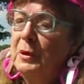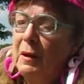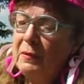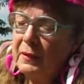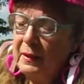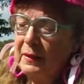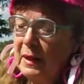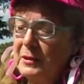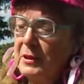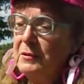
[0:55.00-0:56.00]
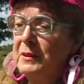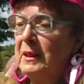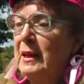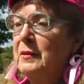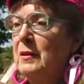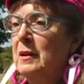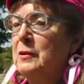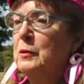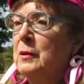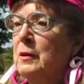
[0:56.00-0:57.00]
put everything that I do together
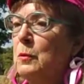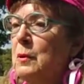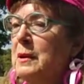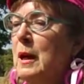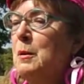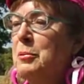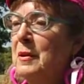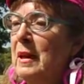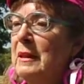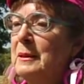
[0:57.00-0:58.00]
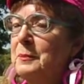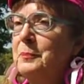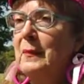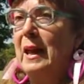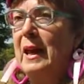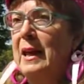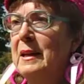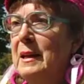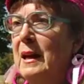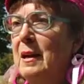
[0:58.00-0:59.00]
under one umbrella,
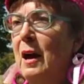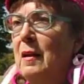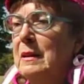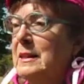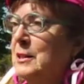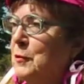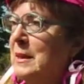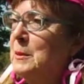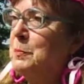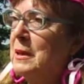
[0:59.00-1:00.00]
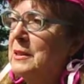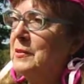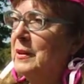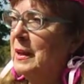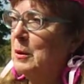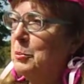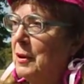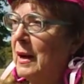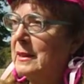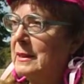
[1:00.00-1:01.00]
and I call it Stress Buster
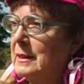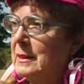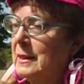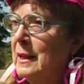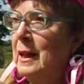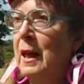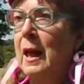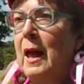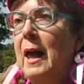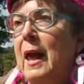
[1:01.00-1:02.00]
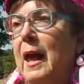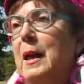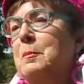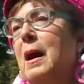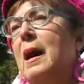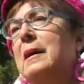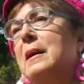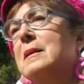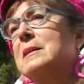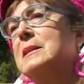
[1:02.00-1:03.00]
Enterprises. And
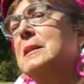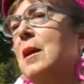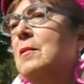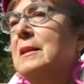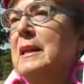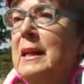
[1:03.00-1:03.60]
my slogan